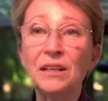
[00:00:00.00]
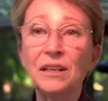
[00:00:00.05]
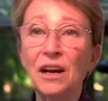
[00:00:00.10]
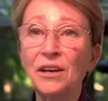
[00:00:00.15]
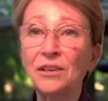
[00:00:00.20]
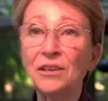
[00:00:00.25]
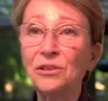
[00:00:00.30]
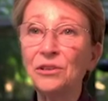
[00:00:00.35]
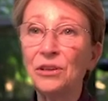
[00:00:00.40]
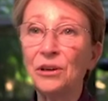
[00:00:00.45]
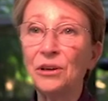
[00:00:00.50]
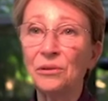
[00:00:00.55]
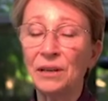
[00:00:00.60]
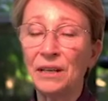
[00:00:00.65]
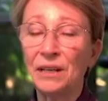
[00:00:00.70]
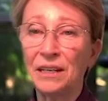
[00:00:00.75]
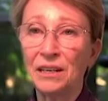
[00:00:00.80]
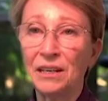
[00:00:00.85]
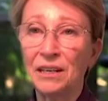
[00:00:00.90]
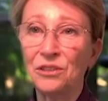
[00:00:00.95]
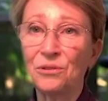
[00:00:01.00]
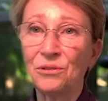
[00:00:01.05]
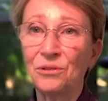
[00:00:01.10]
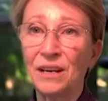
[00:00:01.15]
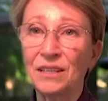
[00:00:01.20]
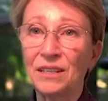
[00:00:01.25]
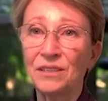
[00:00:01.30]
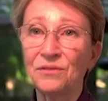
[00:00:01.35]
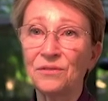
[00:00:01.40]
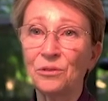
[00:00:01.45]
undergoing a
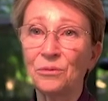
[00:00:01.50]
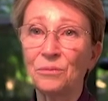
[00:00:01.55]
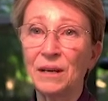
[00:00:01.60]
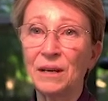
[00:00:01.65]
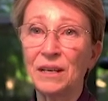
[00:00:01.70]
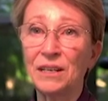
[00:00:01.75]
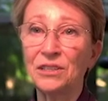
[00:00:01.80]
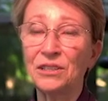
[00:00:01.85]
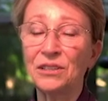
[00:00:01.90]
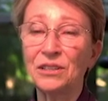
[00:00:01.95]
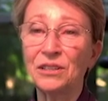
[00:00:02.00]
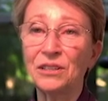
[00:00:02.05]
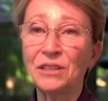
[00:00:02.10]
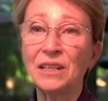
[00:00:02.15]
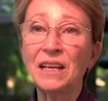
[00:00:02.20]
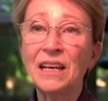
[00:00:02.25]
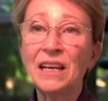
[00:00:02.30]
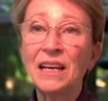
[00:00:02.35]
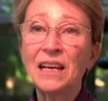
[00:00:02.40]
transformation,